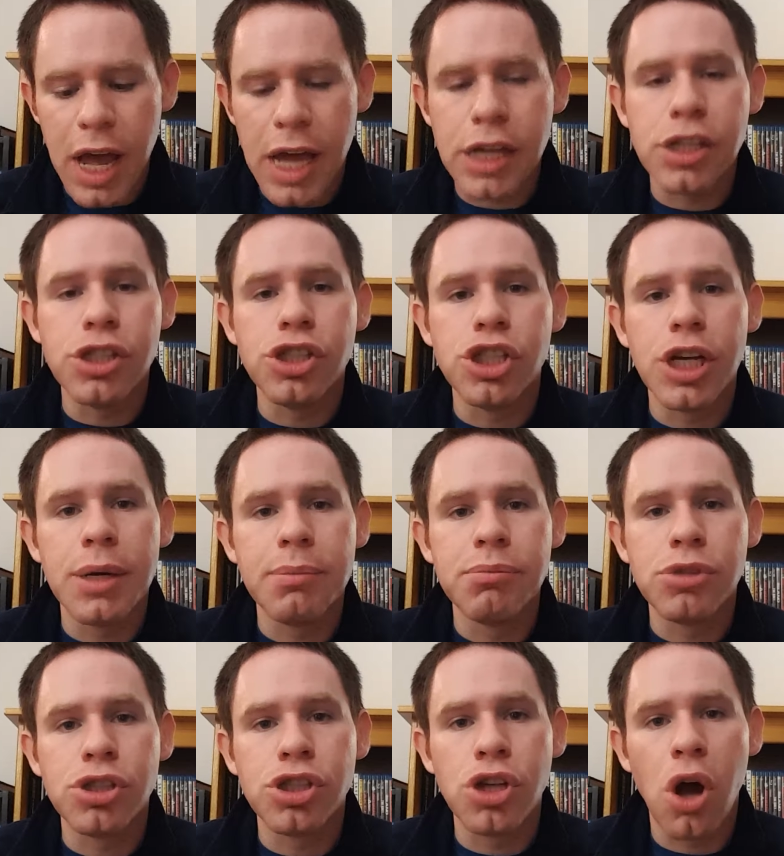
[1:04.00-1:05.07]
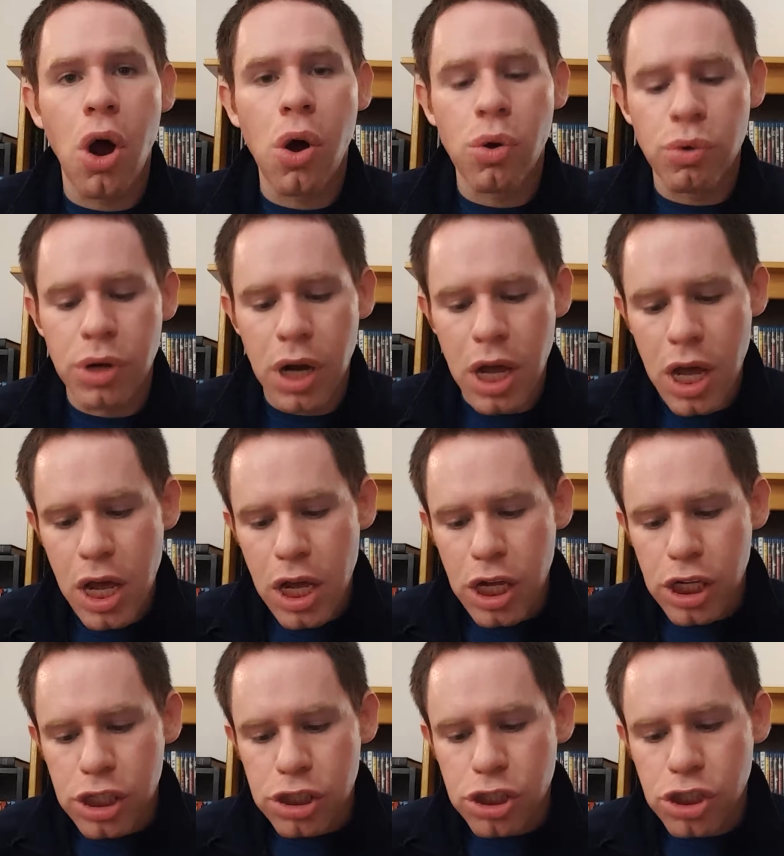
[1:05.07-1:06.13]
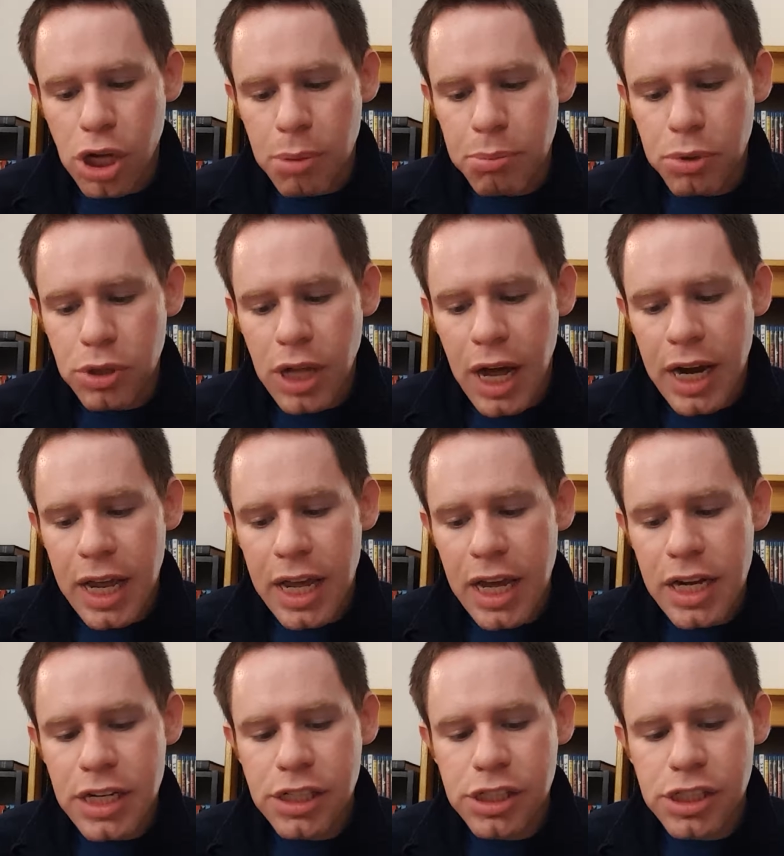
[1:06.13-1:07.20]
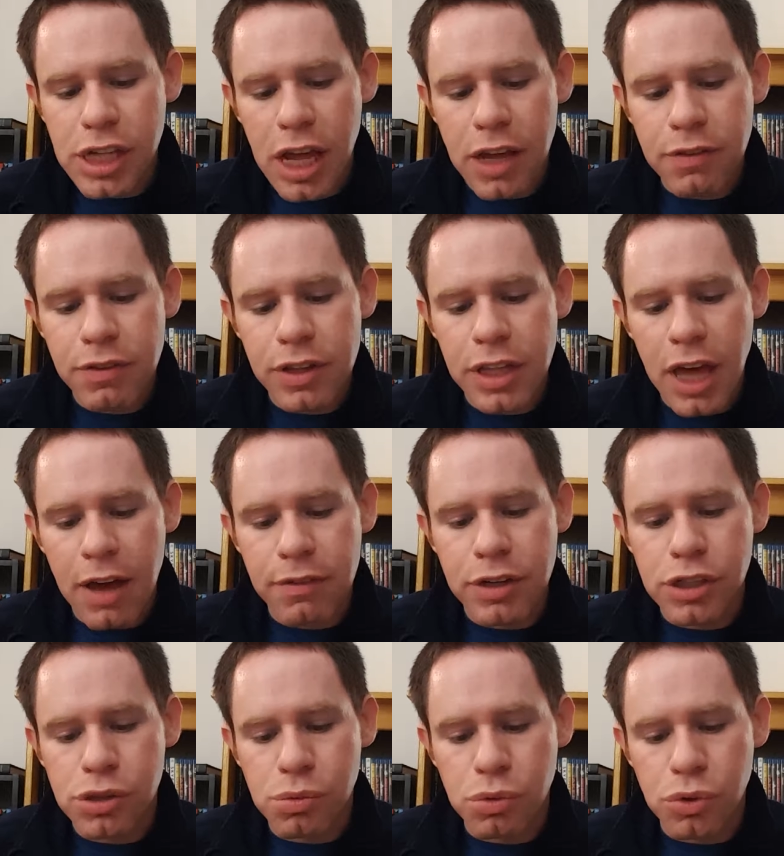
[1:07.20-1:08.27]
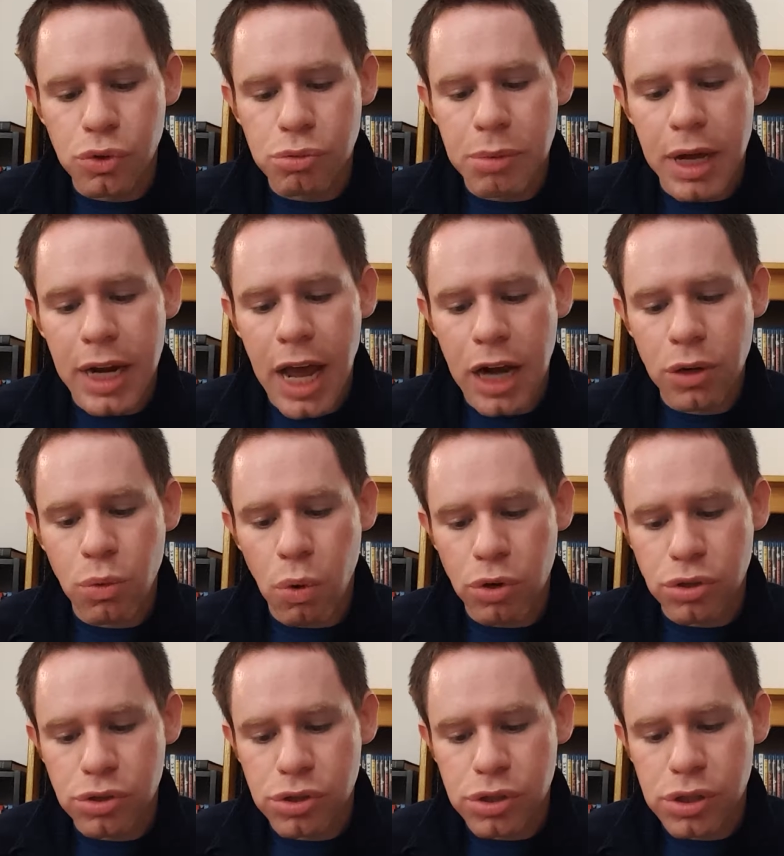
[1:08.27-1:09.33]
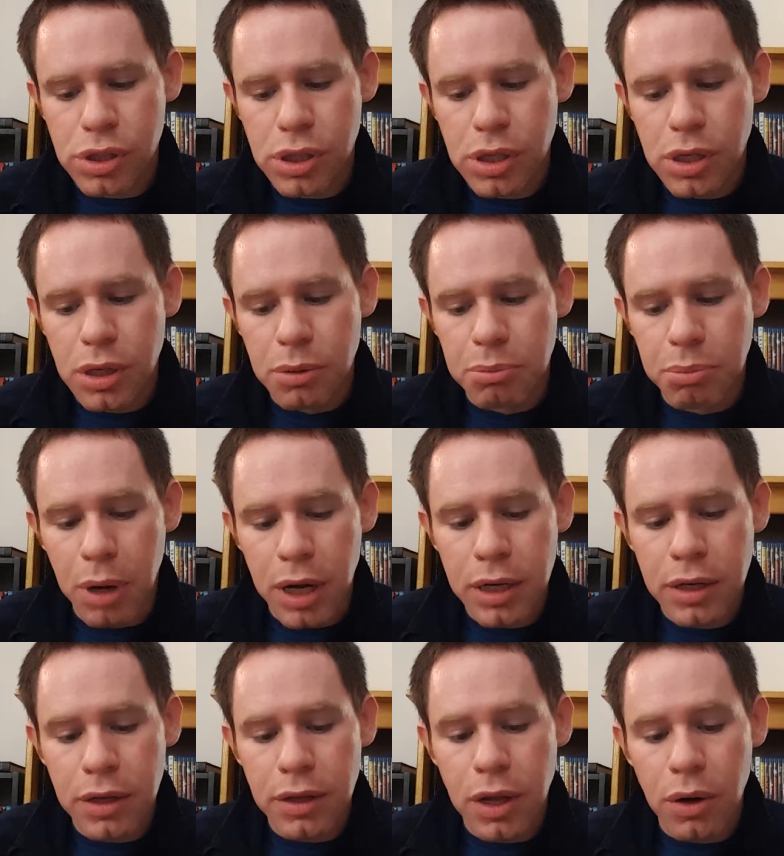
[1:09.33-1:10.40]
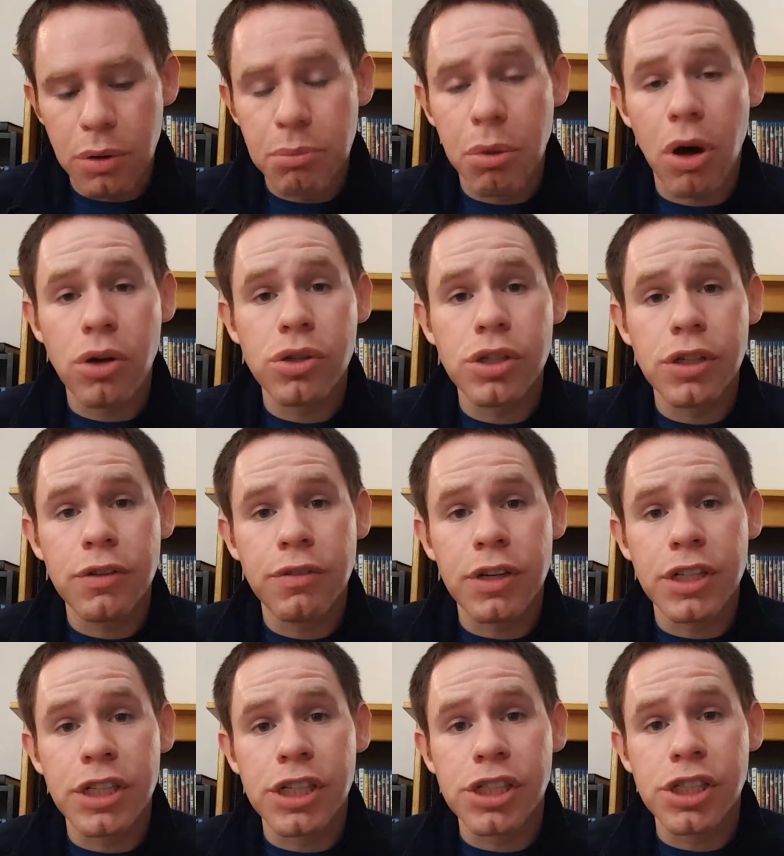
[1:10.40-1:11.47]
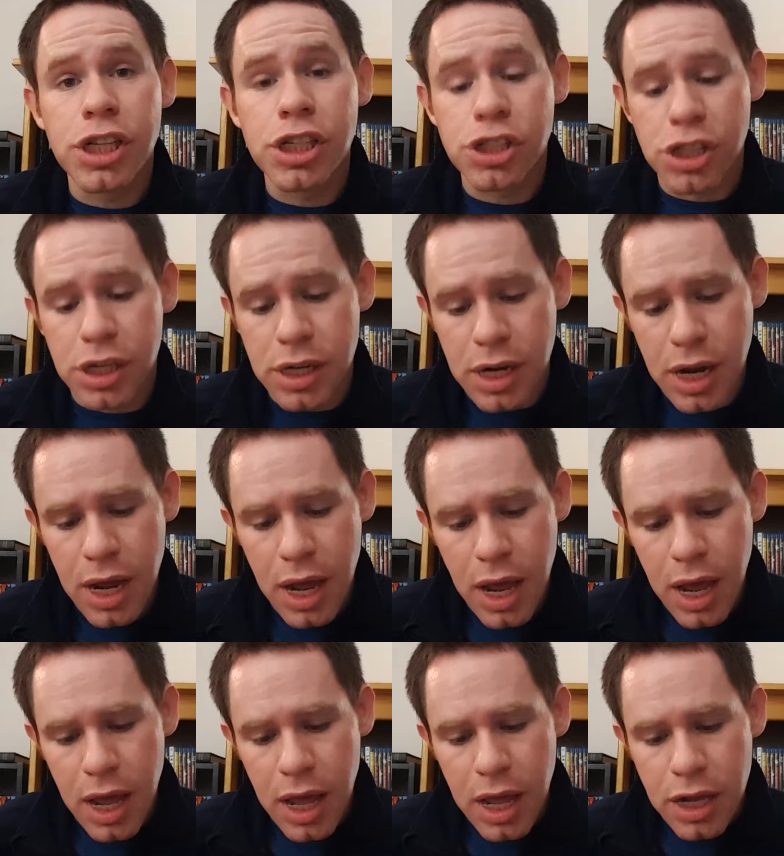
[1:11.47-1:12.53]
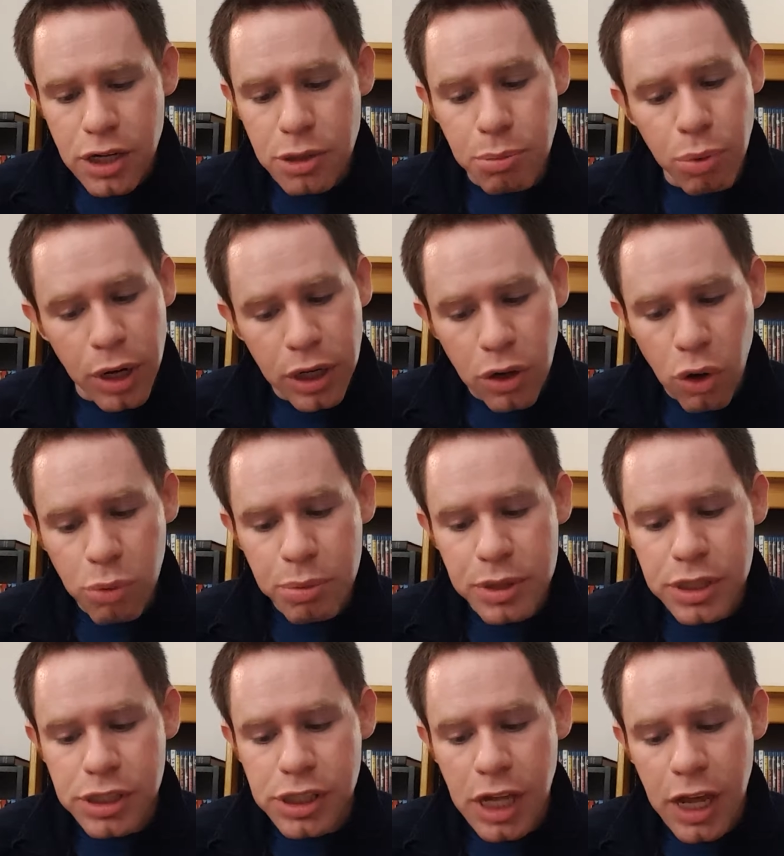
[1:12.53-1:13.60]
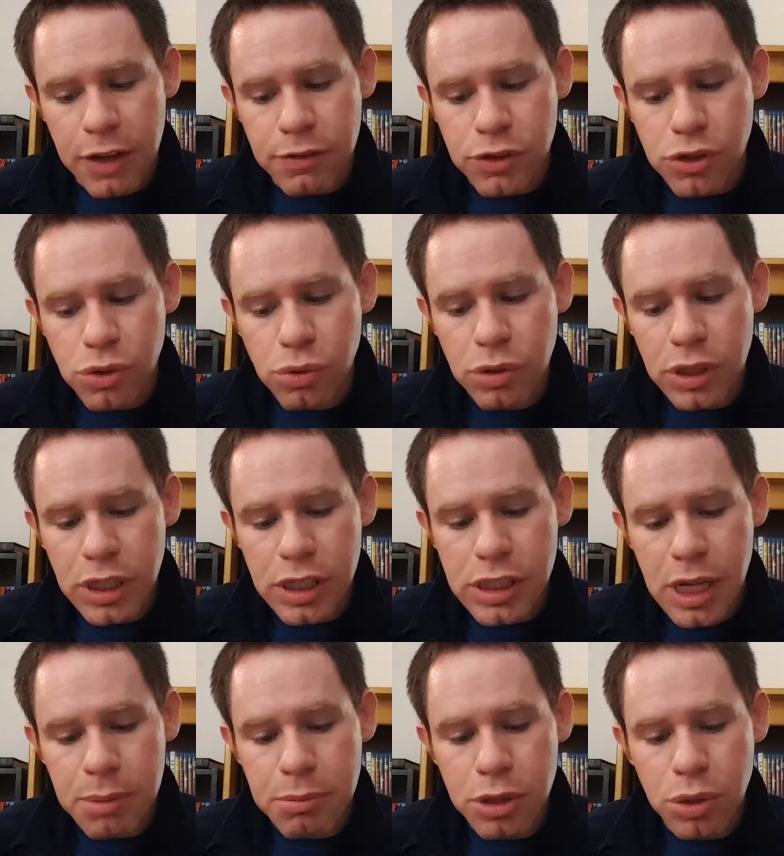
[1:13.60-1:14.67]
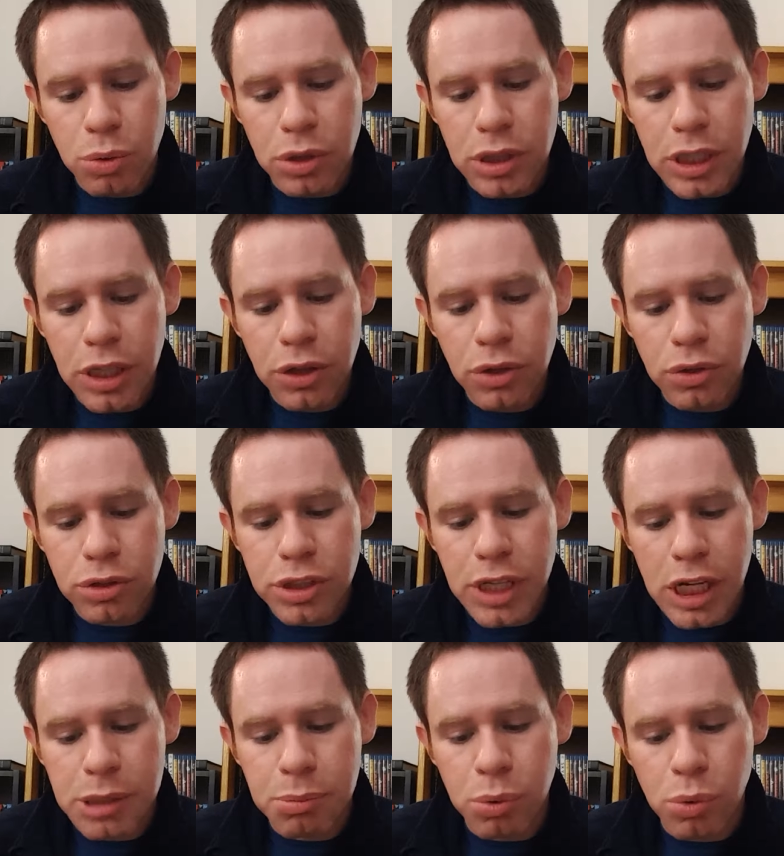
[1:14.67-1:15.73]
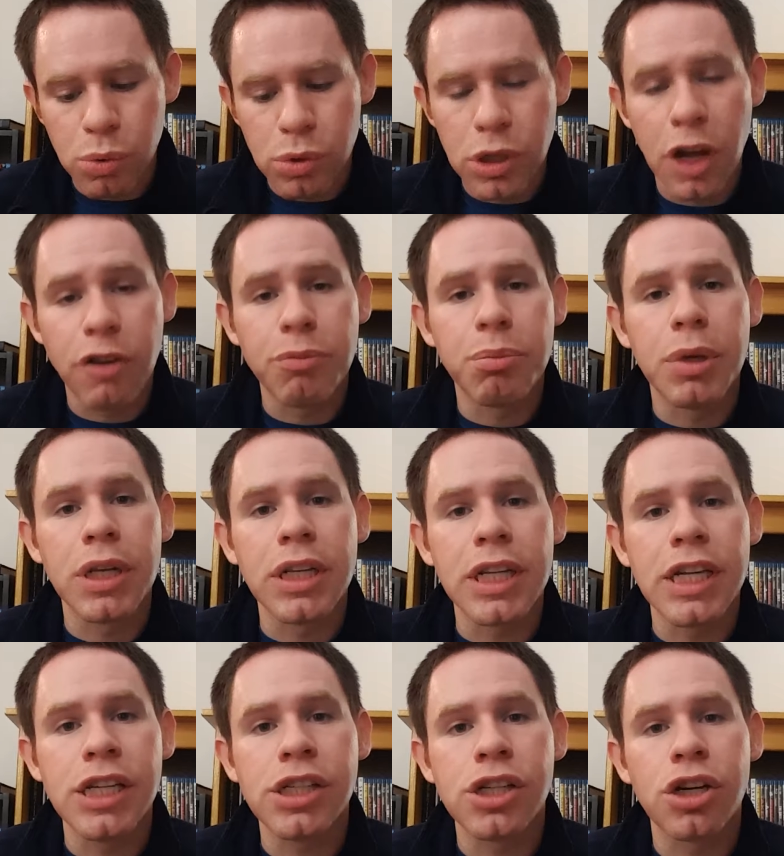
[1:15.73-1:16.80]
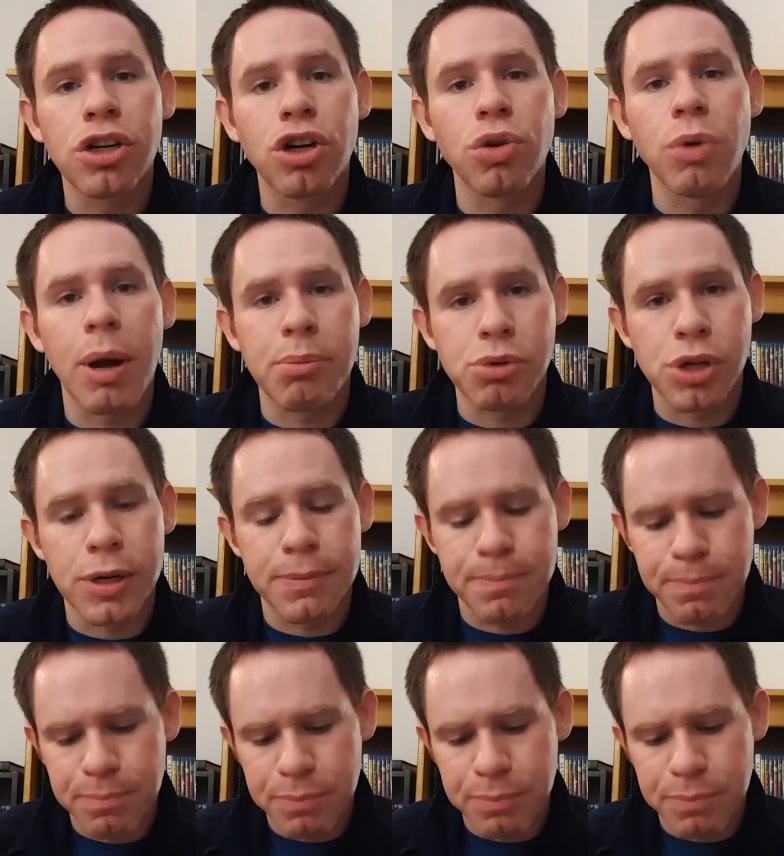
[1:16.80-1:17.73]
and Jim Stone stumble on a hidden safe in the evidence room at headquarters. But their impulsive decision to break open the safe soon leads them into a lethal cesspool of police corruption.